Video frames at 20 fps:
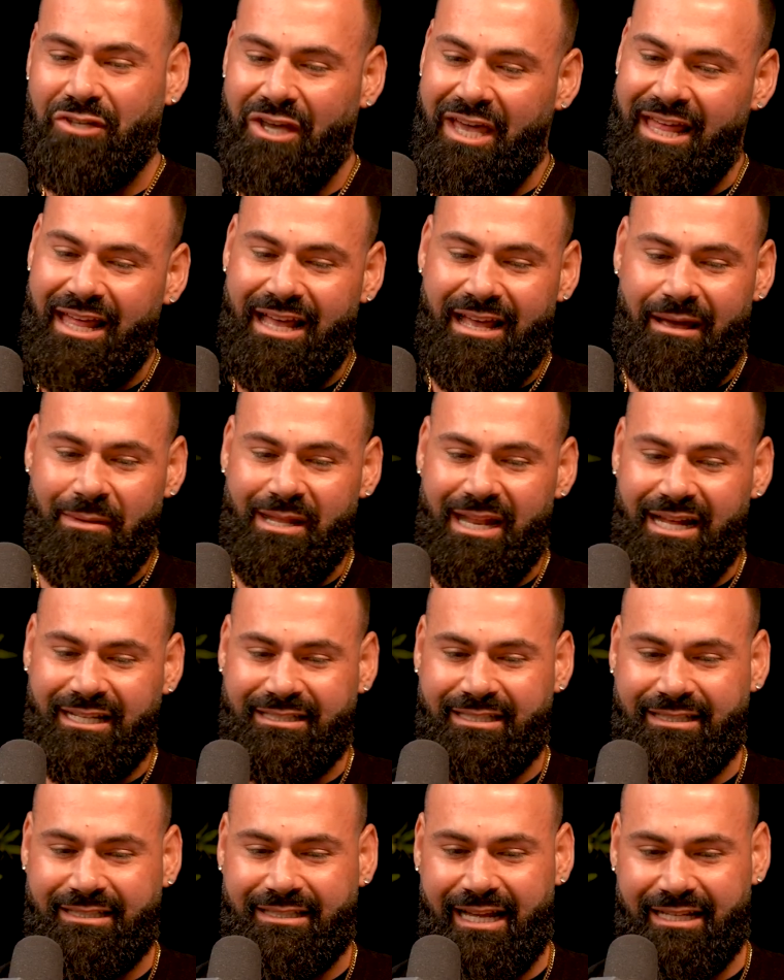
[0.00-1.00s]
So I mean,
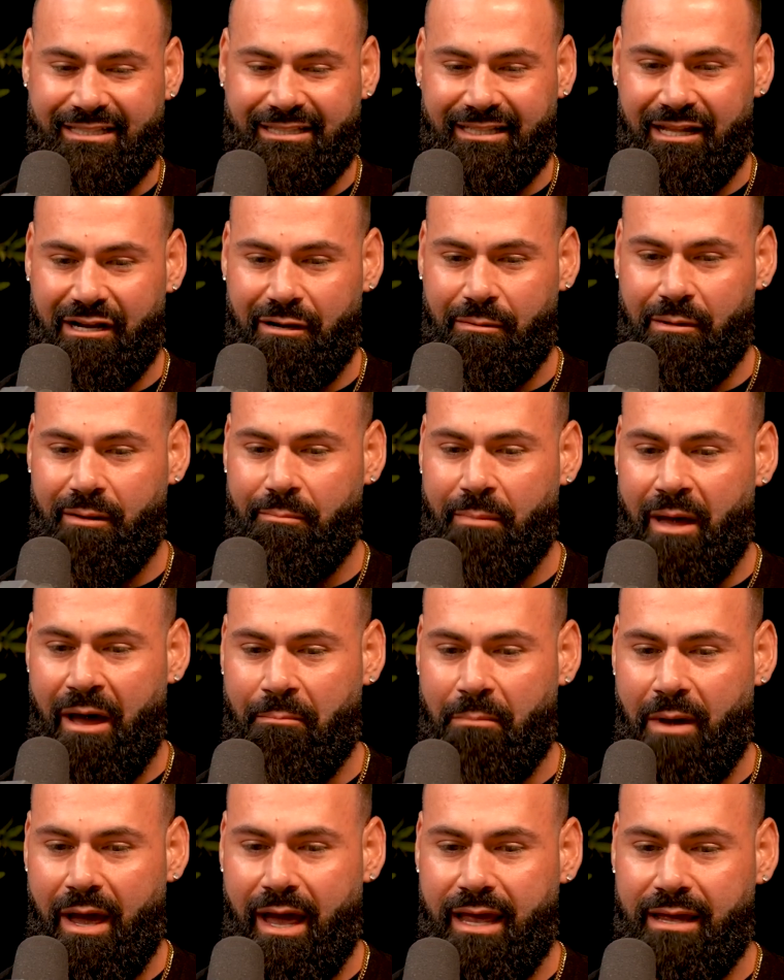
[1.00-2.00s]
that's a little bit about
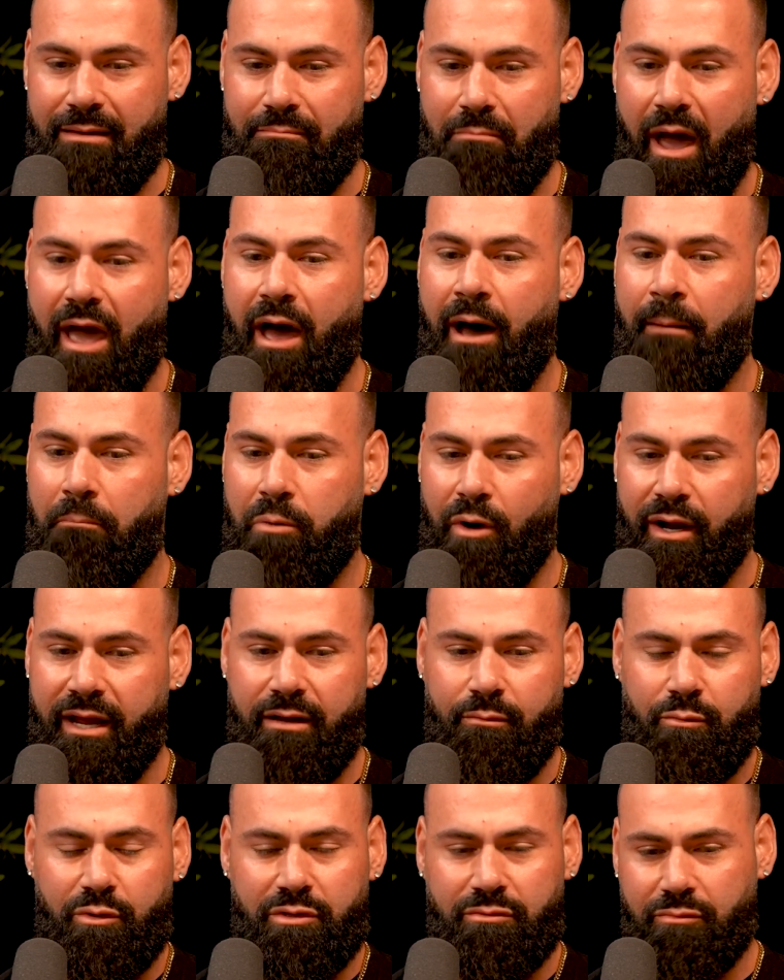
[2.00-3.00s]
my
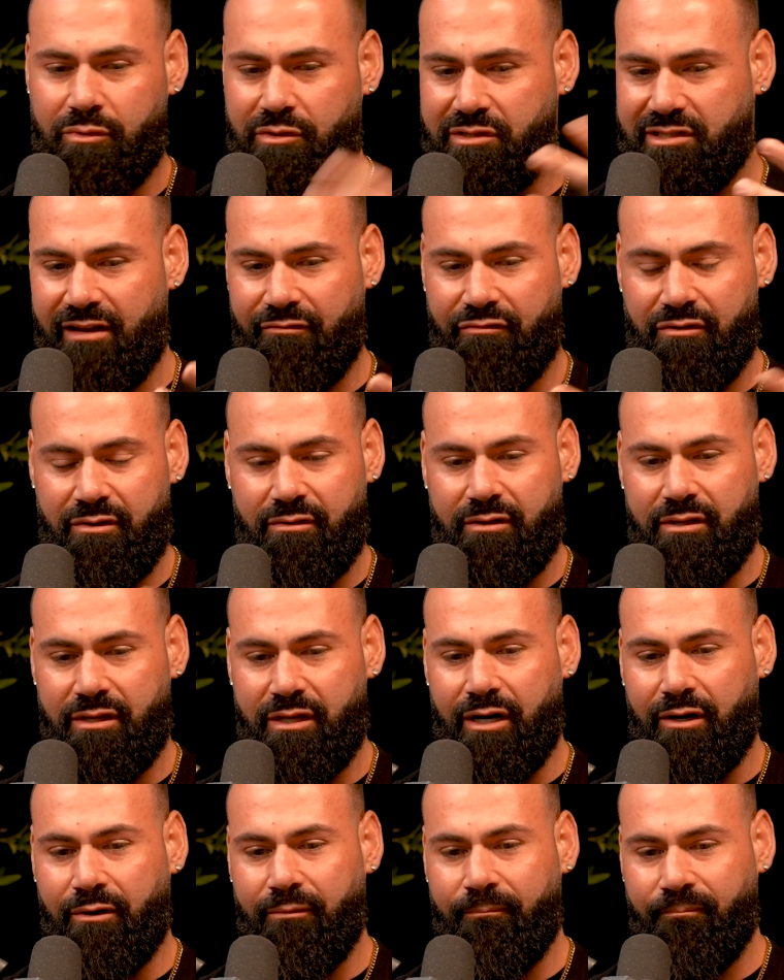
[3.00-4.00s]
upbringing. Was definitely,
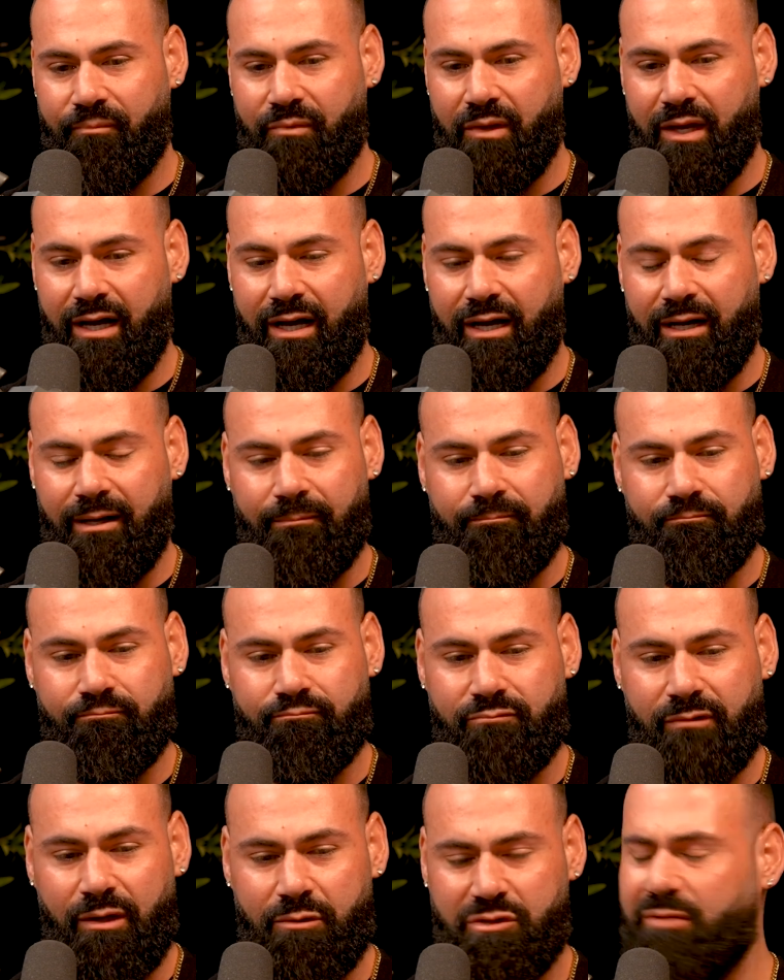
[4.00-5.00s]

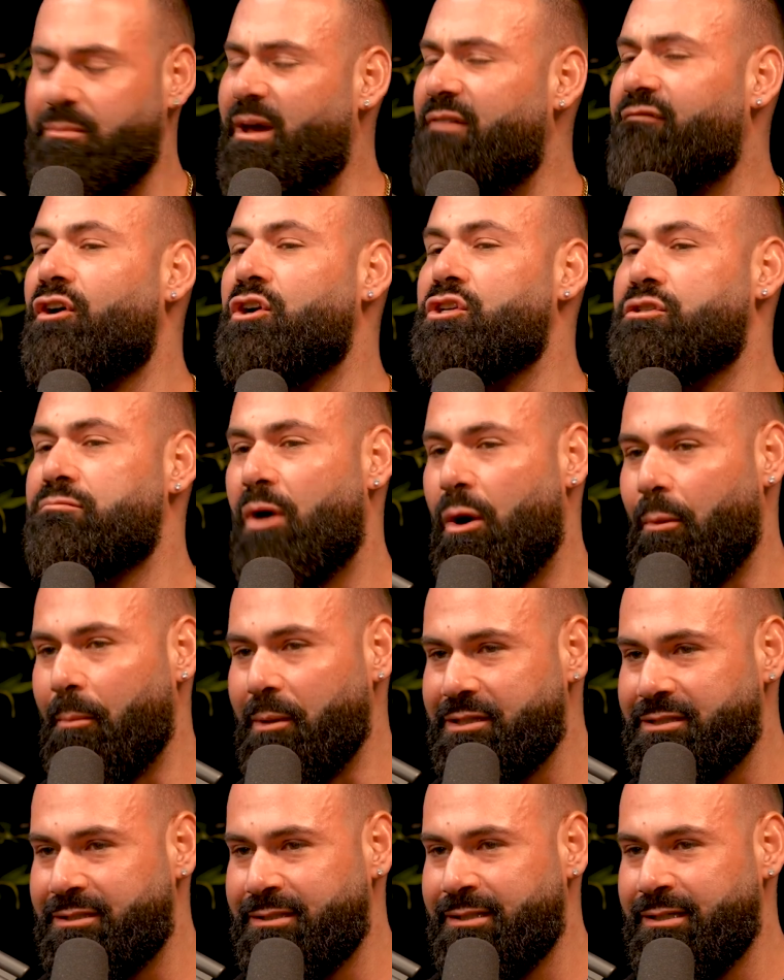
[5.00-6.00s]
there were some adverse moments.